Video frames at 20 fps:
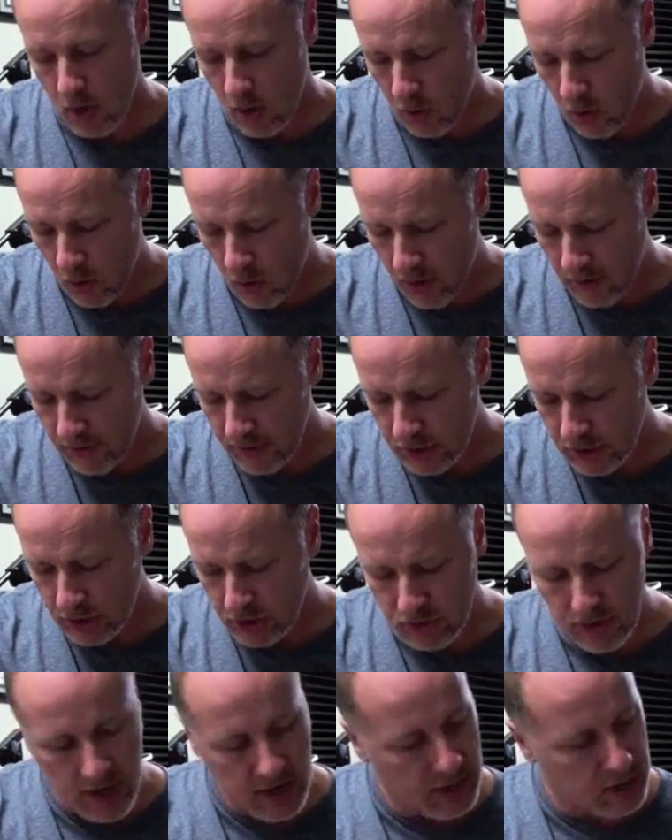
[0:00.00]
on the
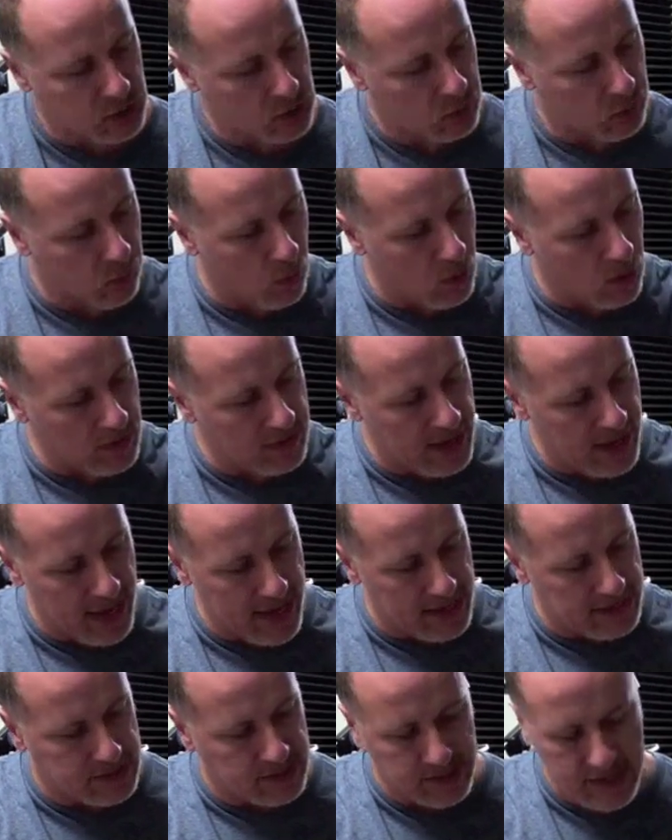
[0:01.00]
string toward the
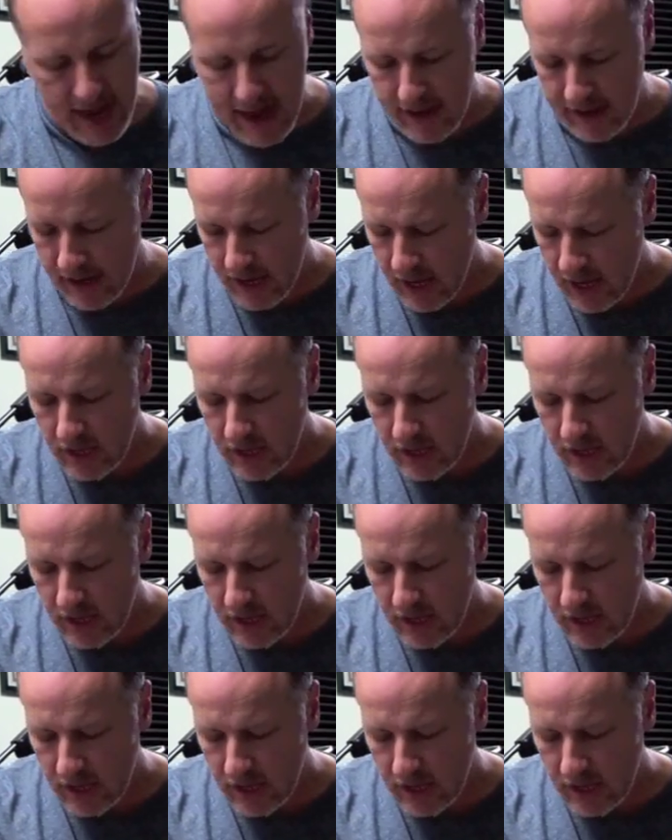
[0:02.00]
headstock